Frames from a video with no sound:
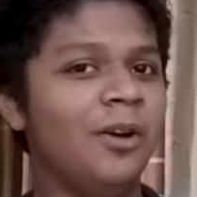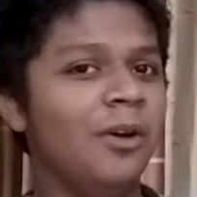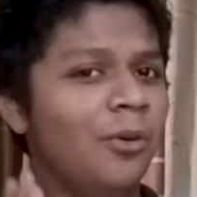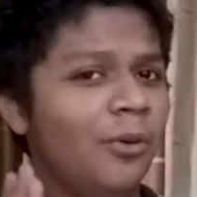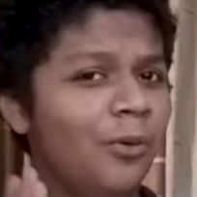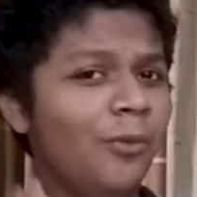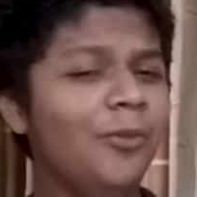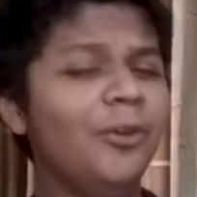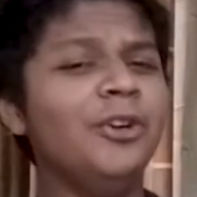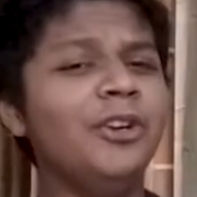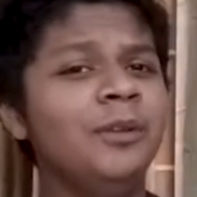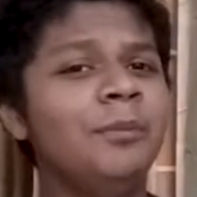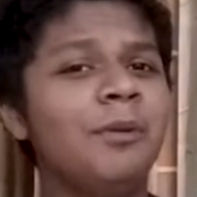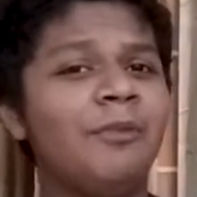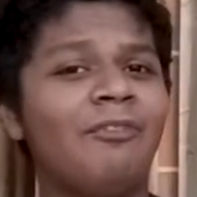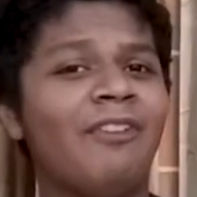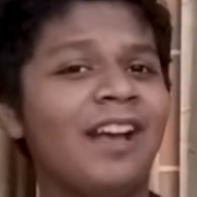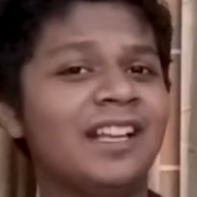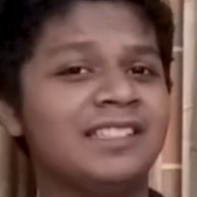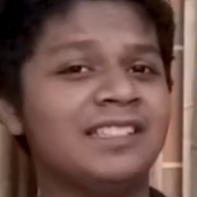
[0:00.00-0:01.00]
Who wouldn't be
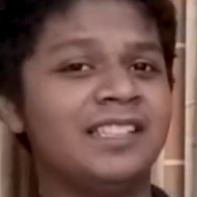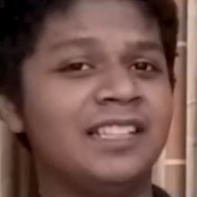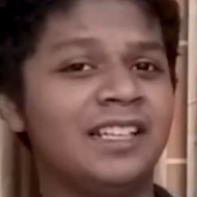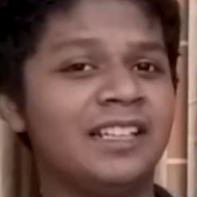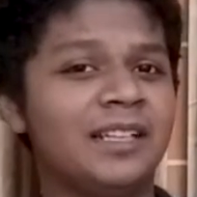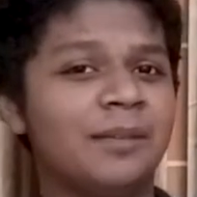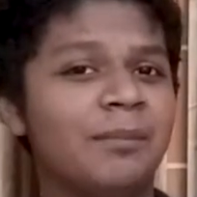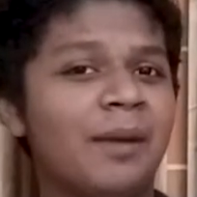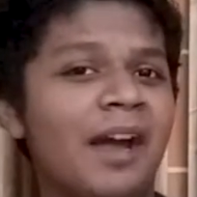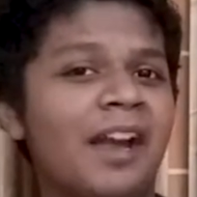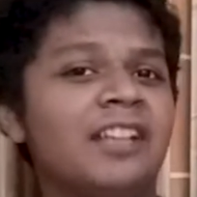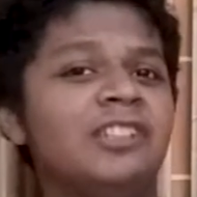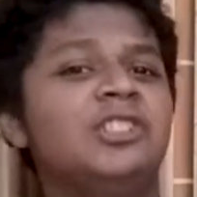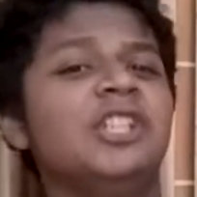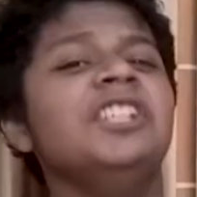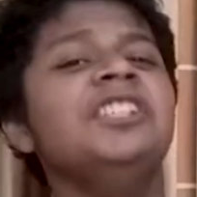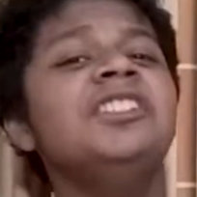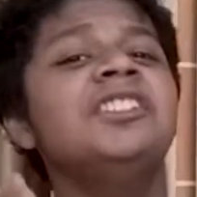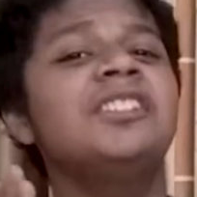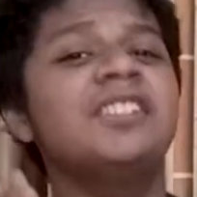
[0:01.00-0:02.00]
fascinated by it?
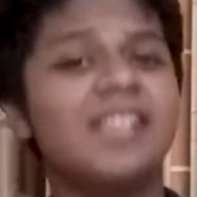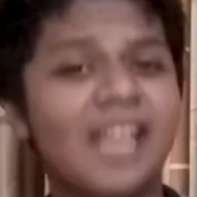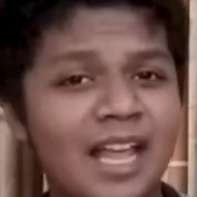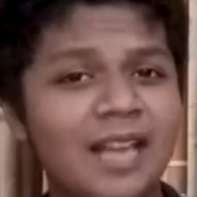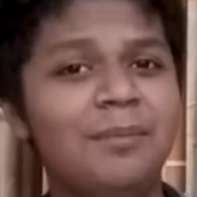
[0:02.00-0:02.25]
Just tell